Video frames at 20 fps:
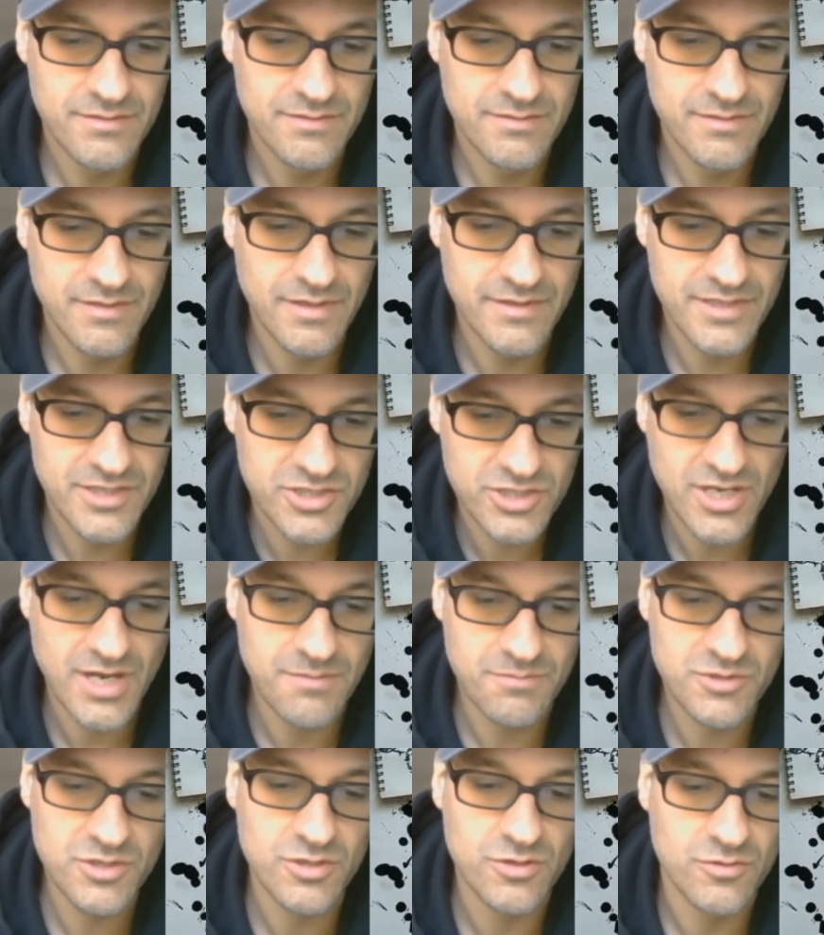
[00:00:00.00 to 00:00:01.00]
and this
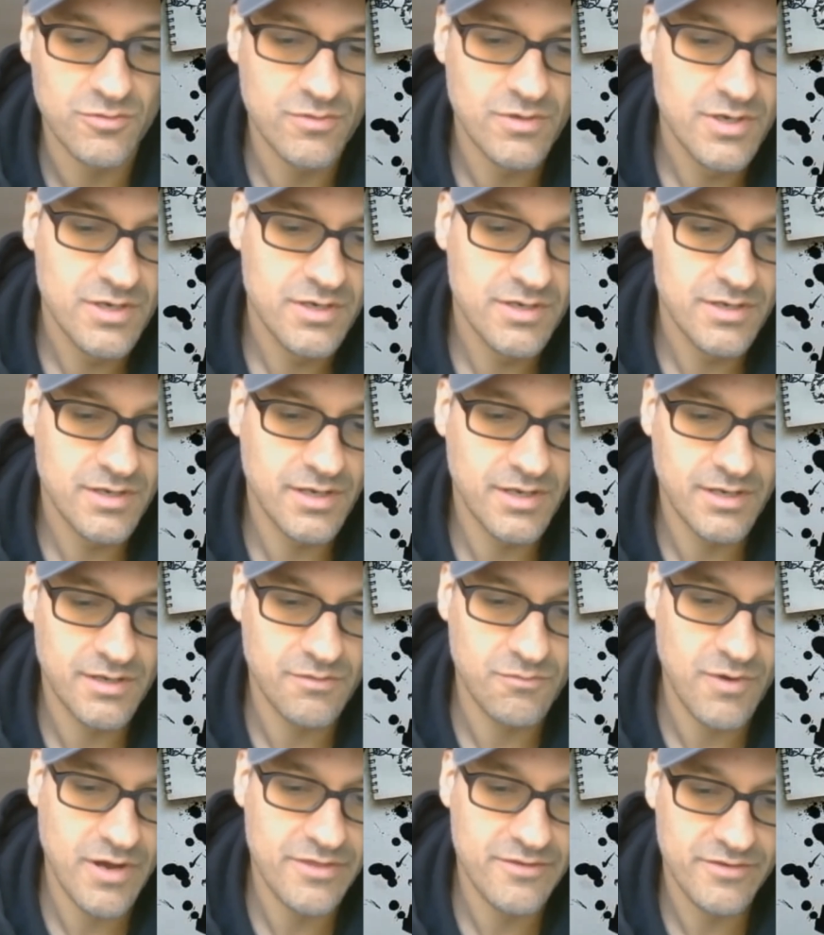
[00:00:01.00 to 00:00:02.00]
shape too,
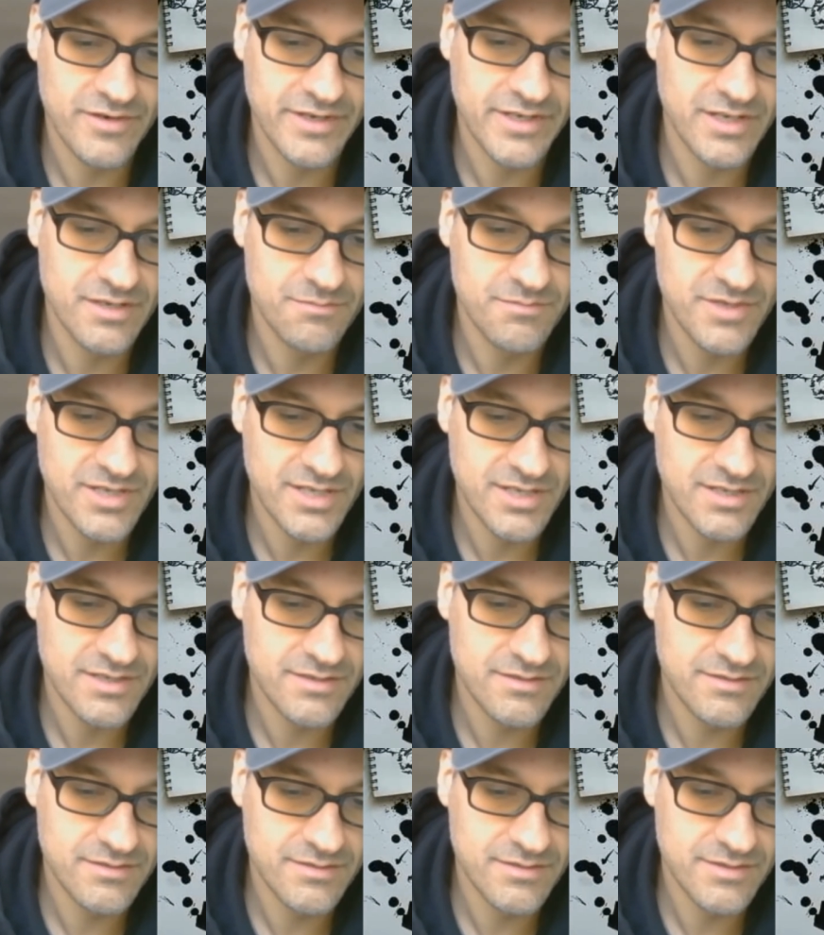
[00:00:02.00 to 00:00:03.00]
whether it
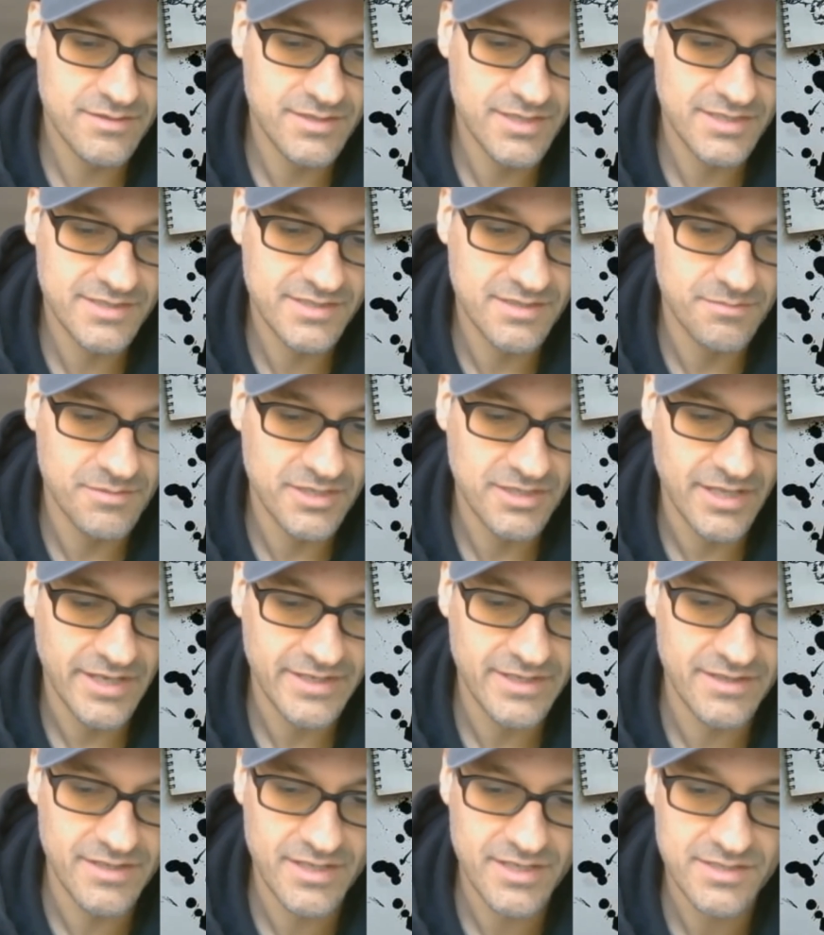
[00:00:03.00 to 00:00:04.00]
needs to be
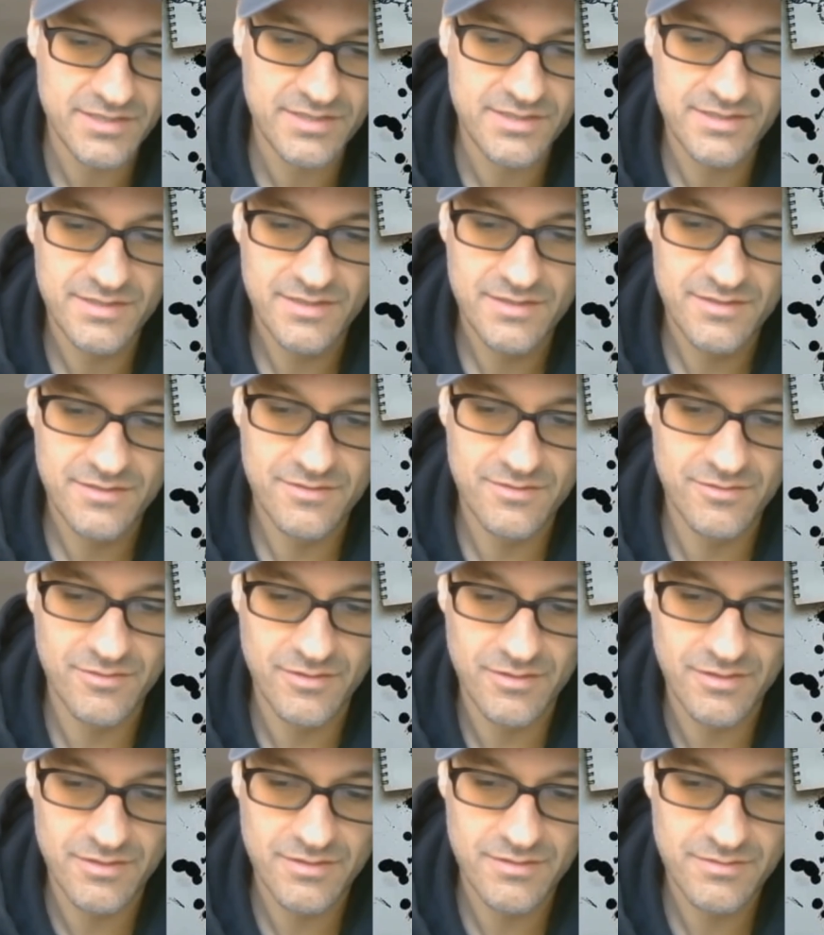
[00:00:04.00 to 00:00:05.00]
like this
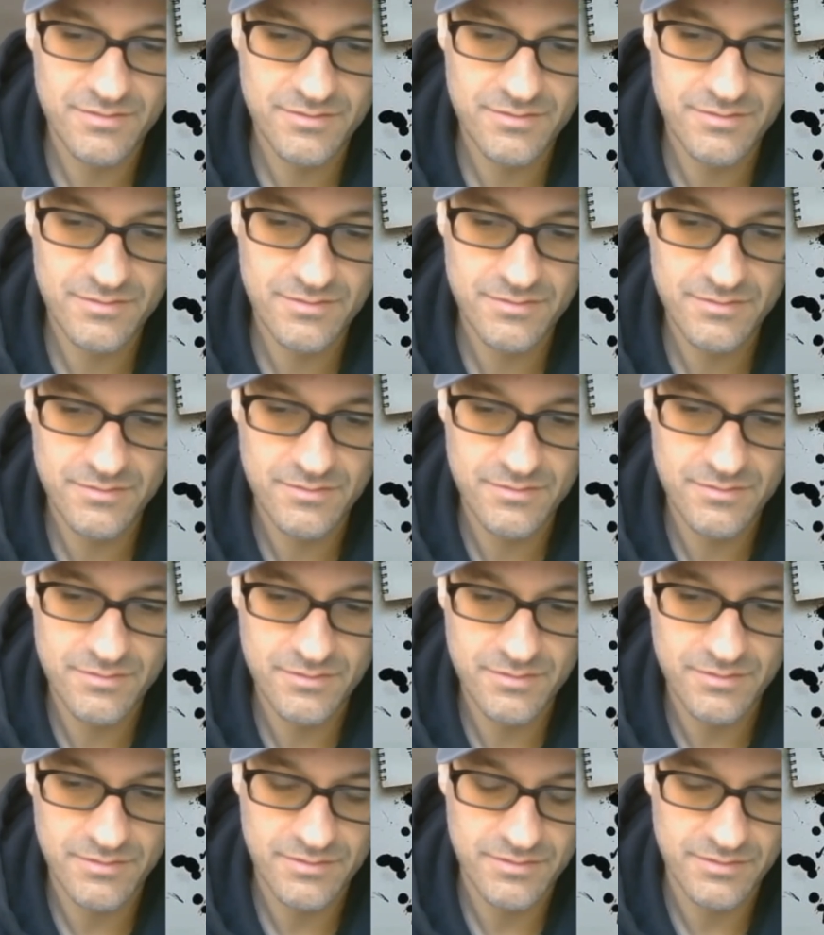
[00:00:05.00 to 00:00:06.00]
or
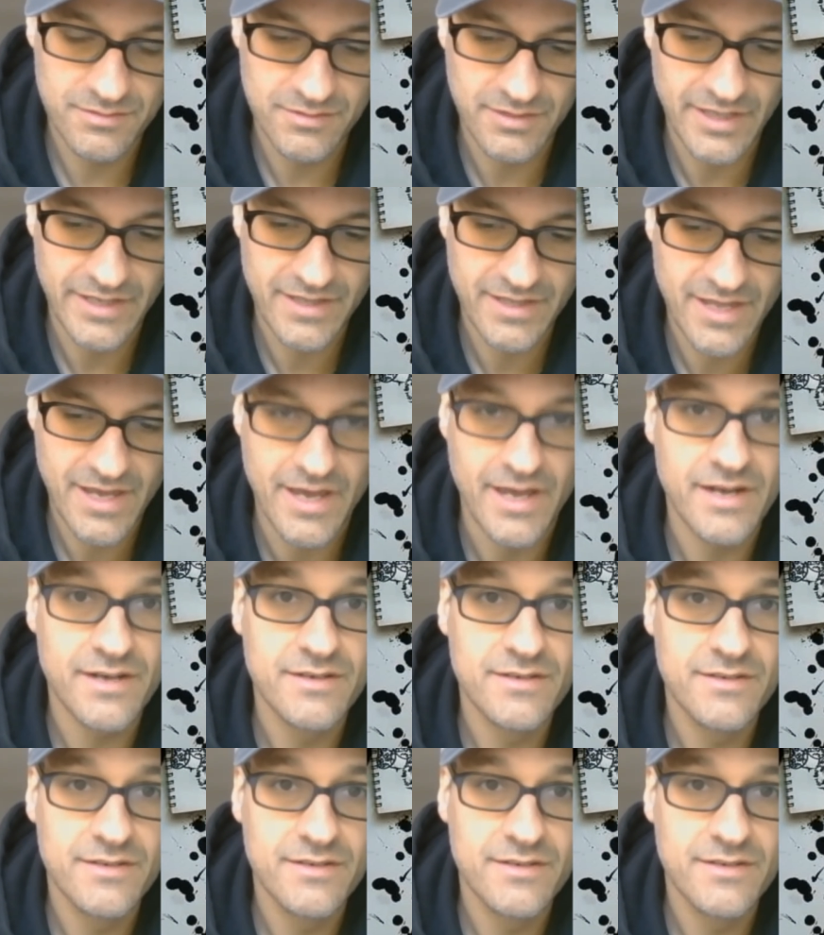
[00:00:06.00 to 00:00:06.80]
like that.